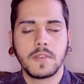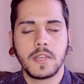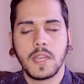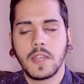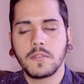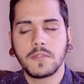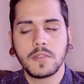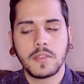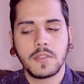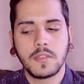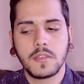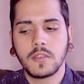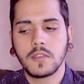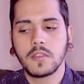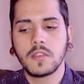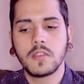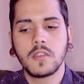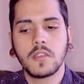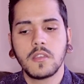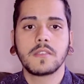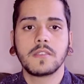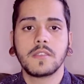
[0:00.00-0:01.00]
and
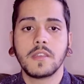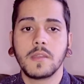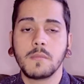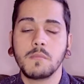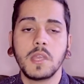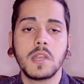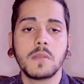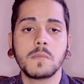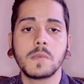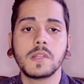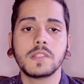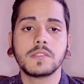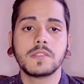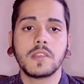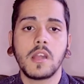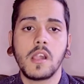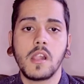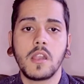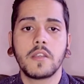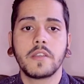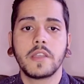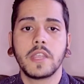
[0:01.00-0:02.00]
everything. The minimum
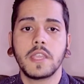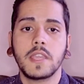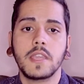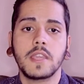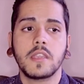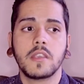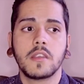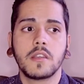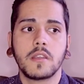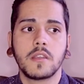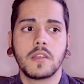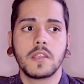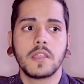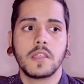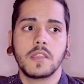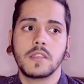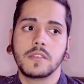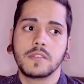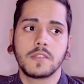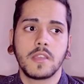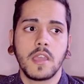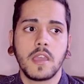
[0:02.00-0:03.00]
salary here
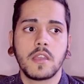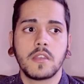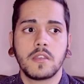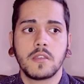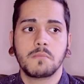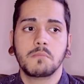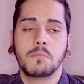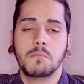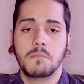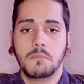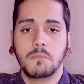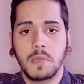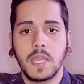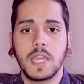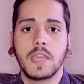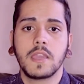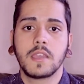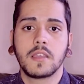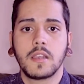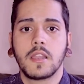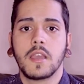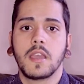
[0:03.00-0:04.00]
is kind of
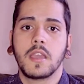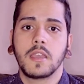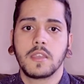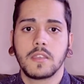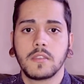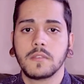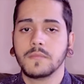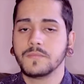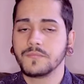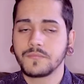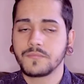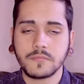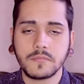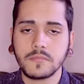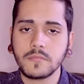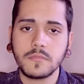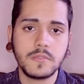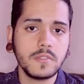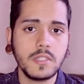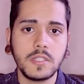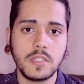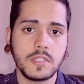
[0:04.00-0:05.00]
big, like,
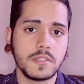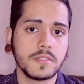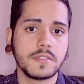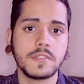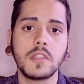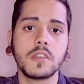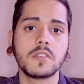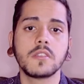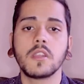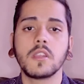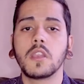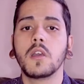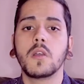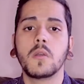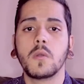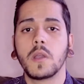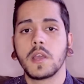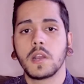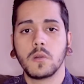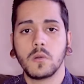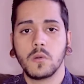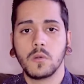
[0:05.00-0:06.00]
it's not
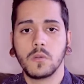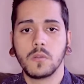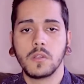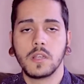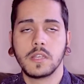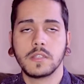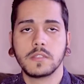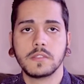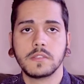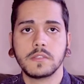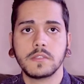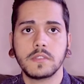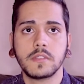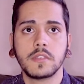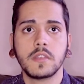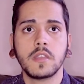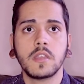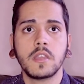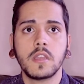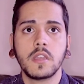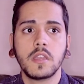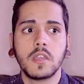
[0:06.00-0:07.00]
low at all. And
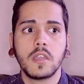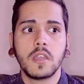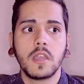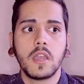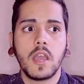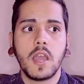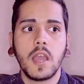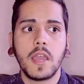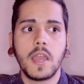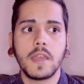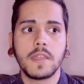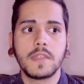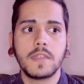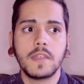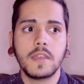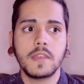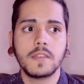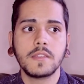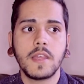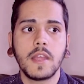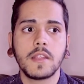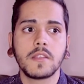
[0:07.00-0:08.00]
I
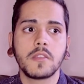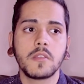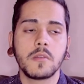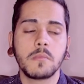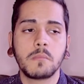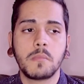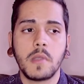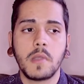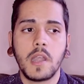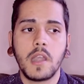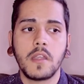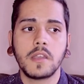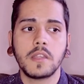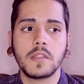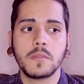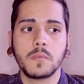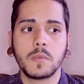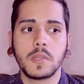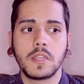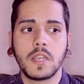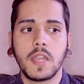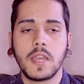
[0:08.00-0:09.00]
think that comparing
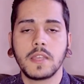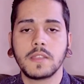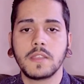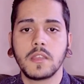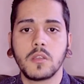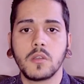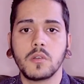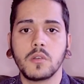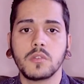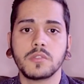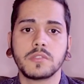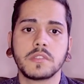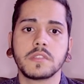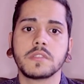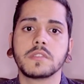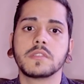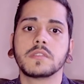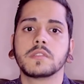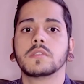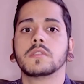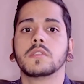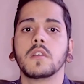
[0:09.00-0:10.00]
it with like the
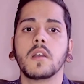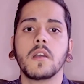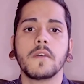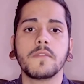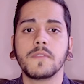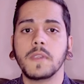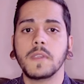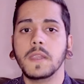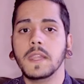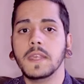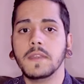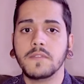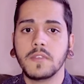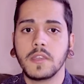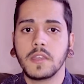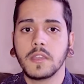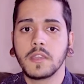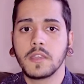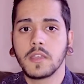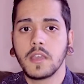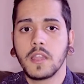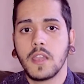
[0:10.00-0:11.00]
costs of
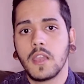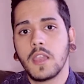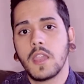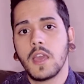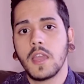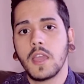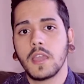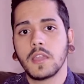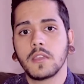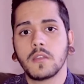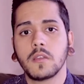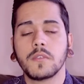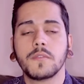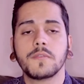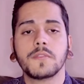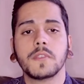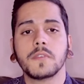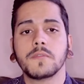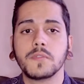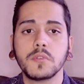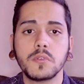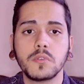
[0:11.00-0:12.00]
living and like of
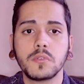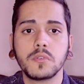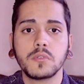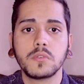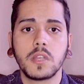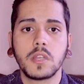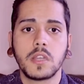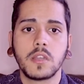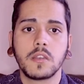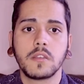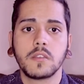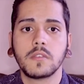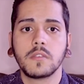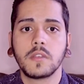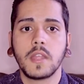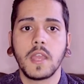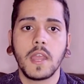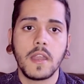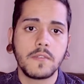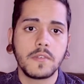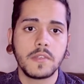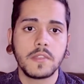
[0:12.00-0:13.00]
the food and
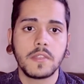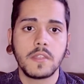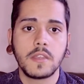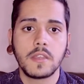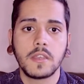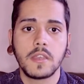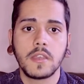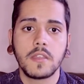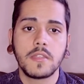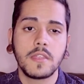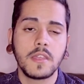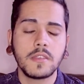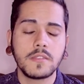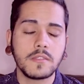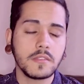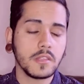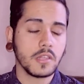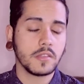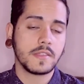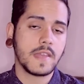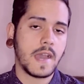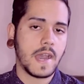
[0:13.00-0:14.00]
everything, I think it's
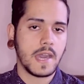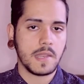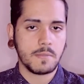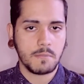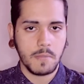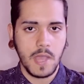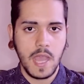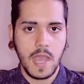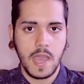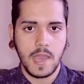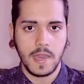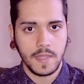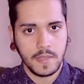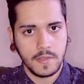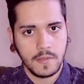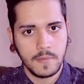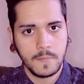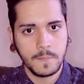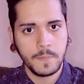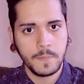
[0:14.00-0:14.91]
not that bad